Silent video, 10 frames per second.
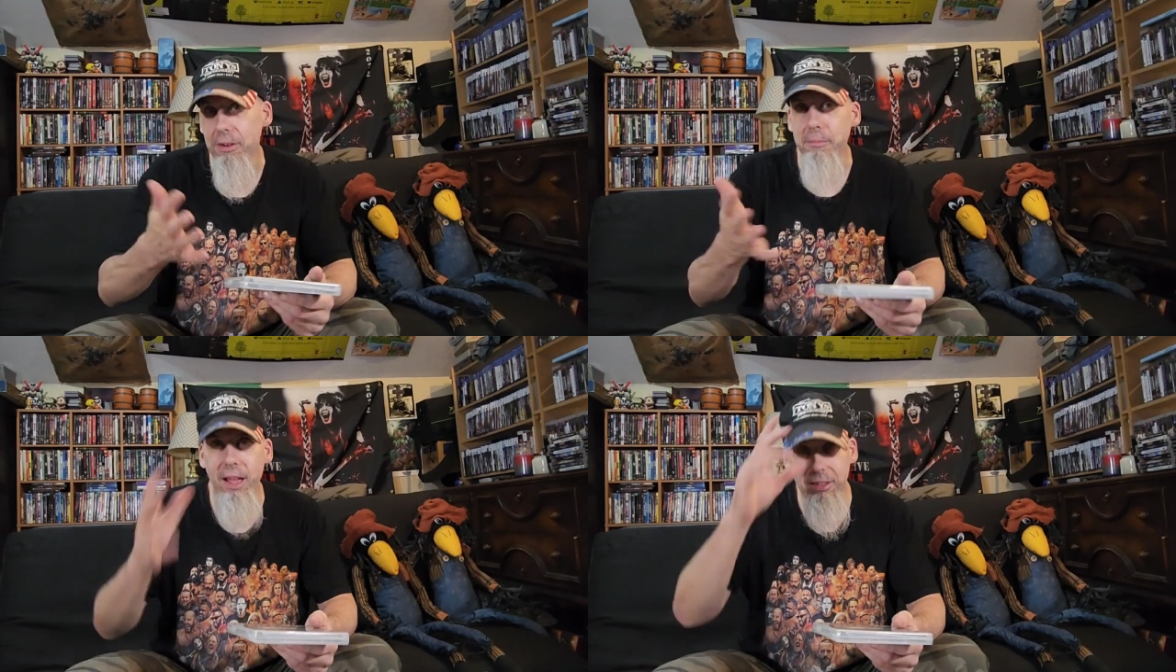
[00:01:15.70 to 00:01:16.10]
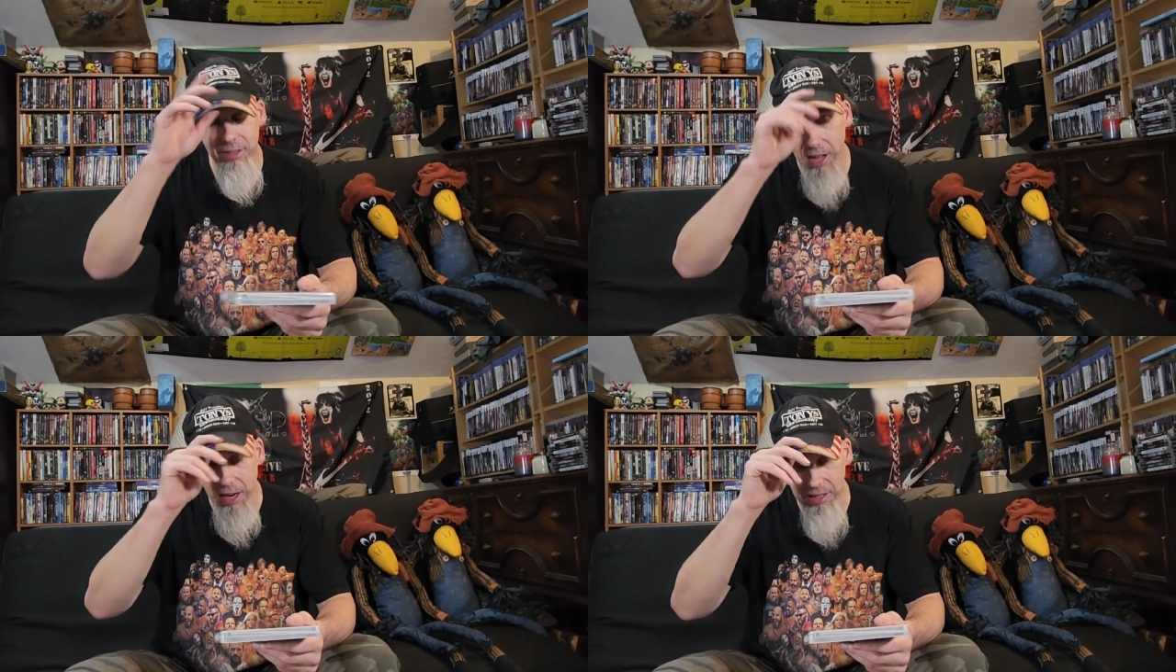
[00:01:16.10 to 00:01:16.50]
the
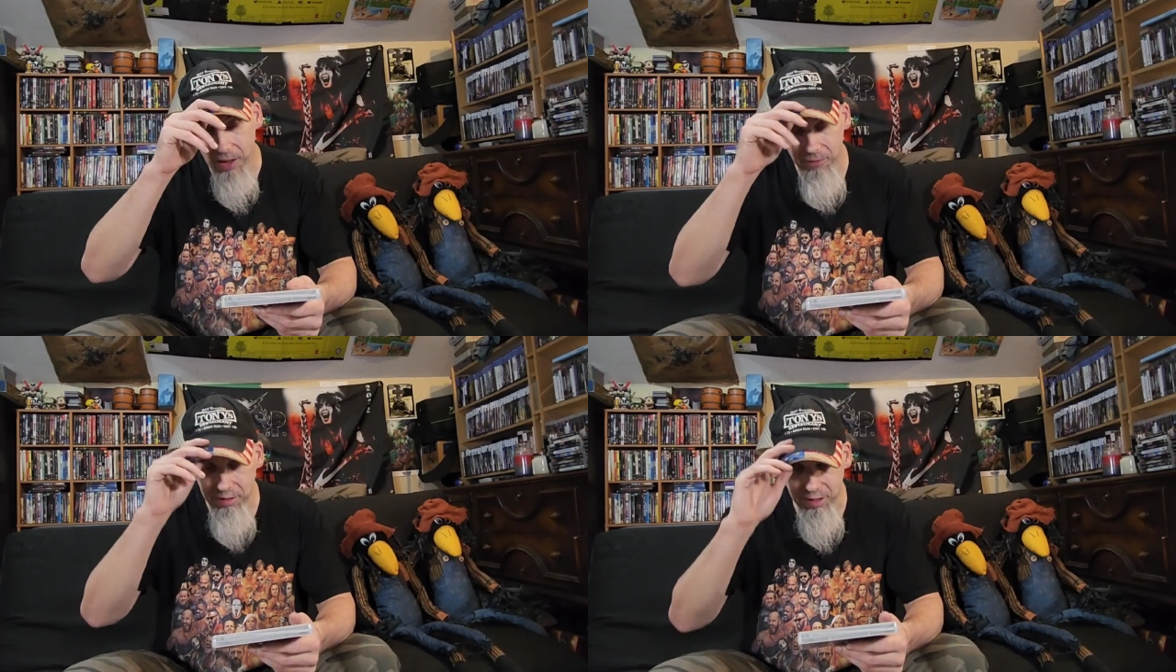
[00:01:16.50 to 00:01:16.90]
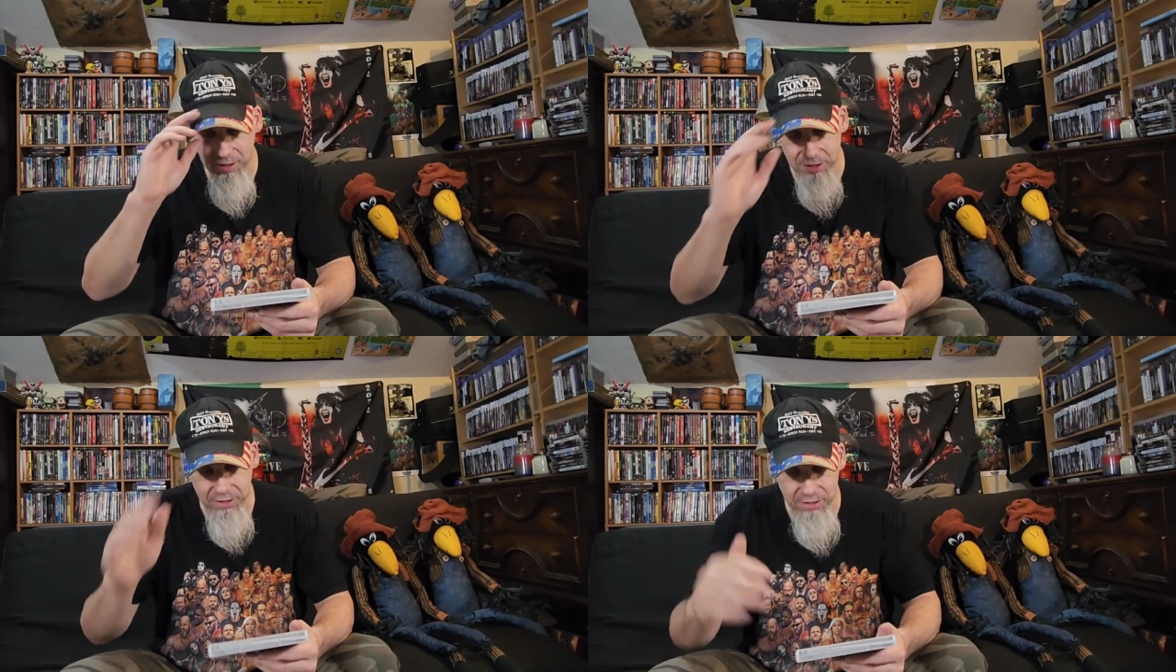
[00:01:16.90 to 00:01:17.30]
remastered high
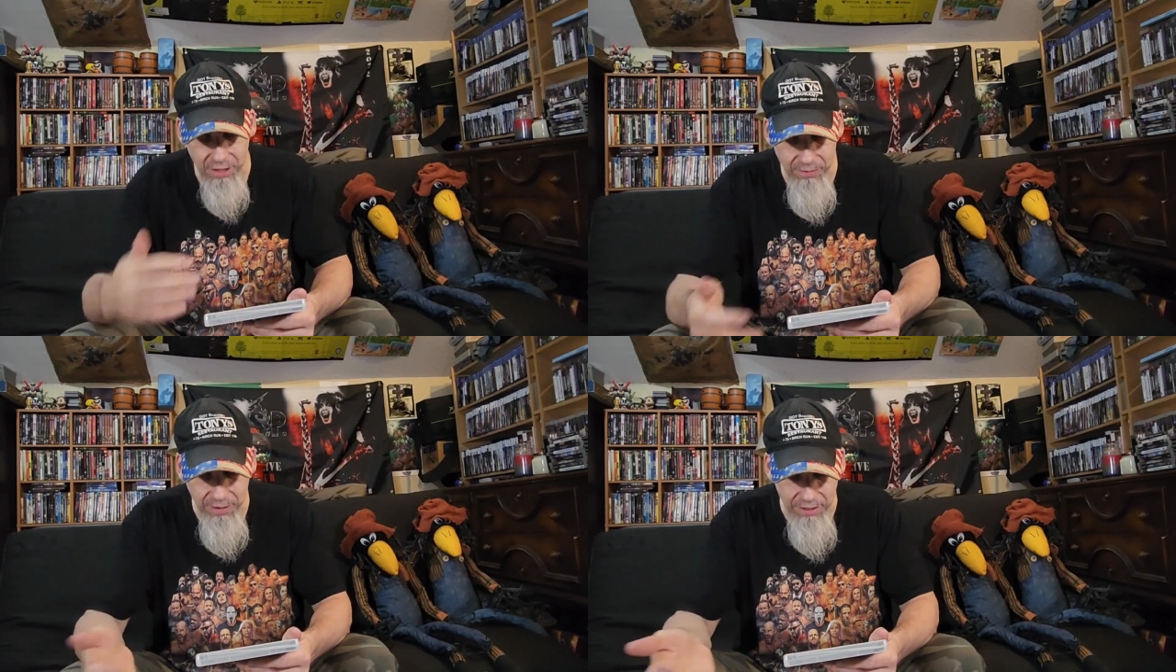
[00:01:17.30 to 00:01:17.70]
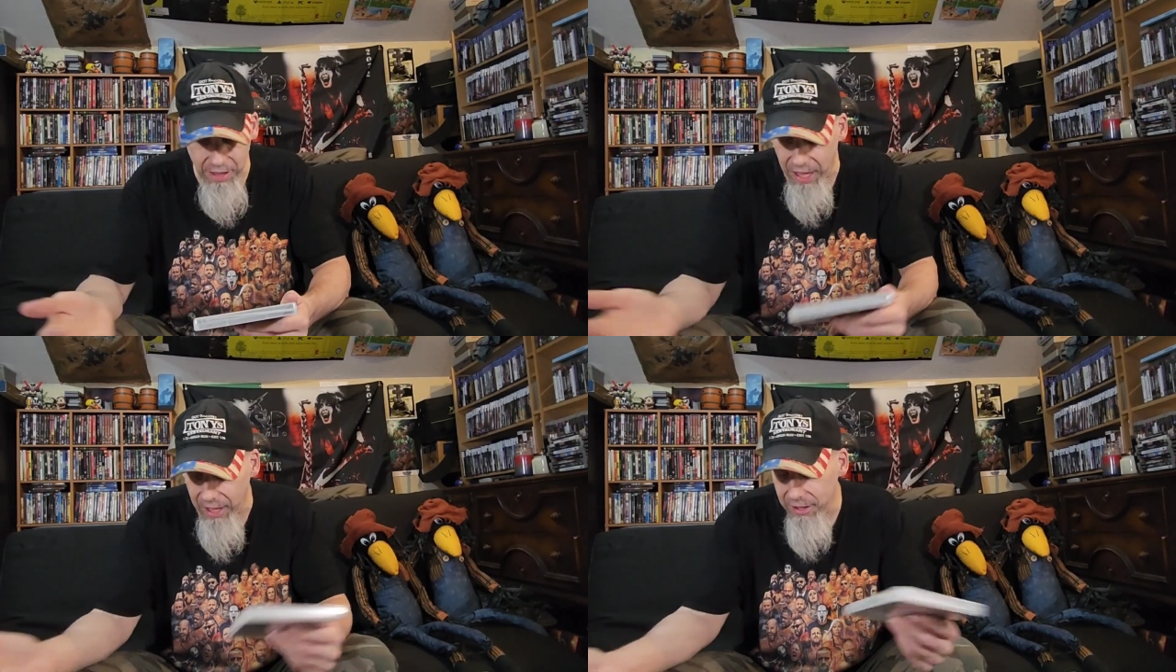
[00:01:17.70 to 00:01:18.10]
definitions and stuff like
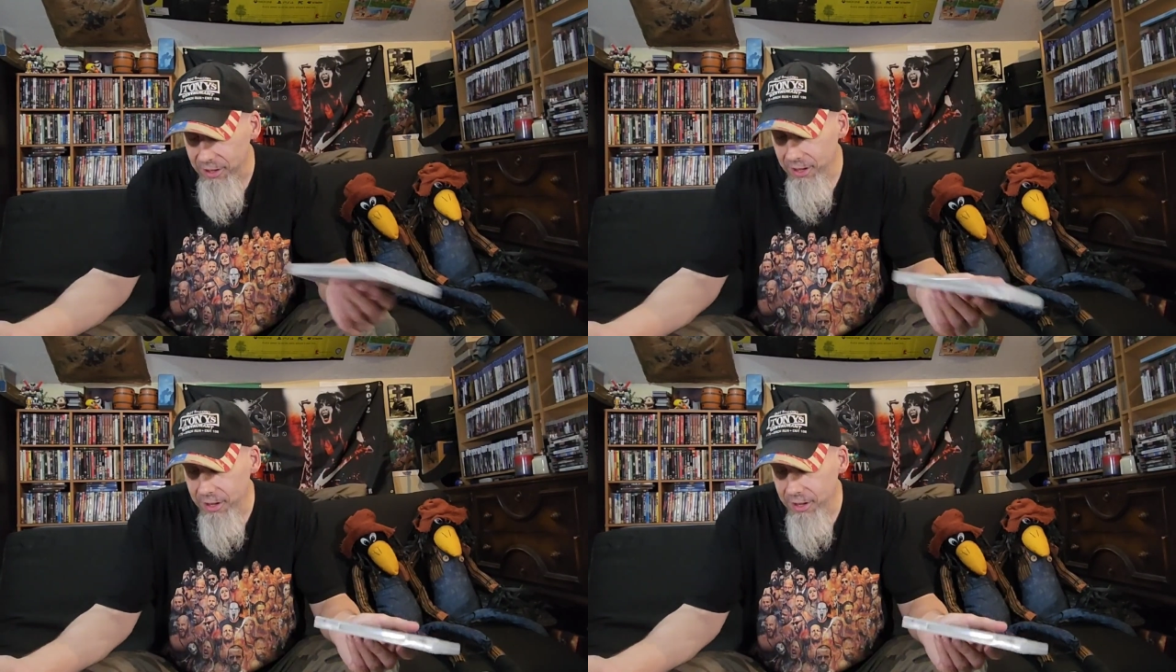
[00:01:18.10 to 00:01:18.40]
that